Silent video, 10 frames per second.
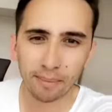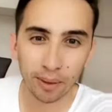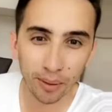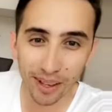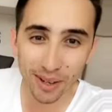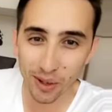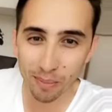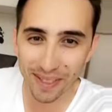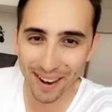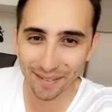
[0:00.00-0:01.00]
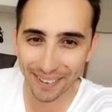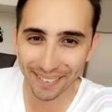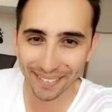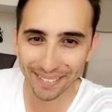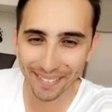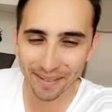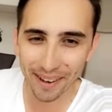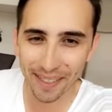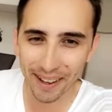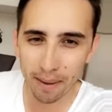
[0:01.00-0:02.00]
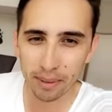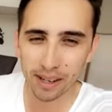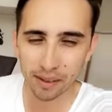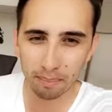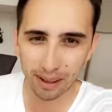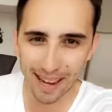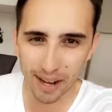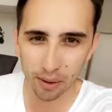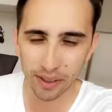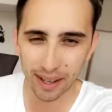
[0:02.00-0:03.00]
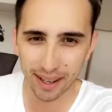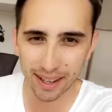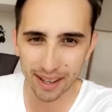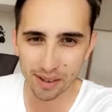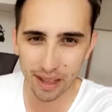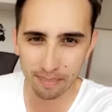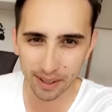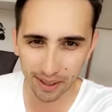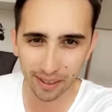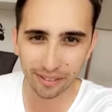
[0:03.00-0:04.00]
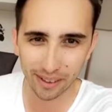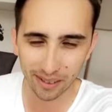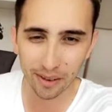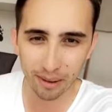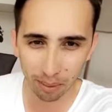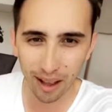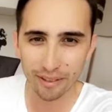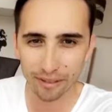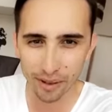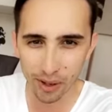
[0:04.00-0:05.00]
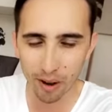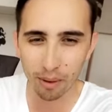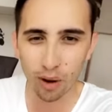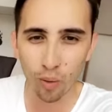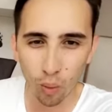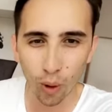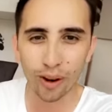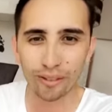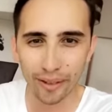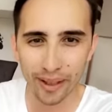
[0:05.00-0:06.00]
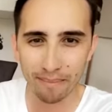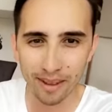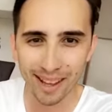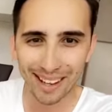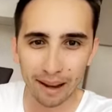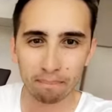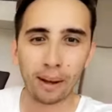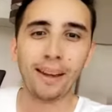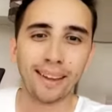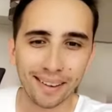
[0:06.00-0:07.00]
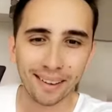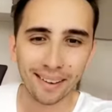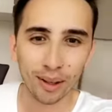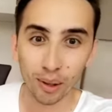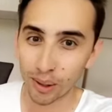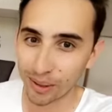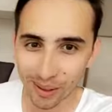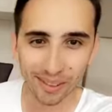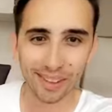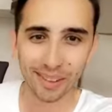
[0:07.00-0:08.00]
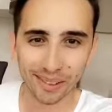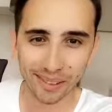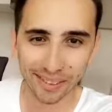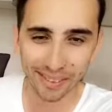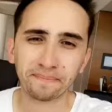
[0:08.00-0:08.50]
Go and get a job in that field. Find the companies on the planet who are at the cutting edge of that particular field and go and apply for a job, go and work for them, get paid, learn the skills.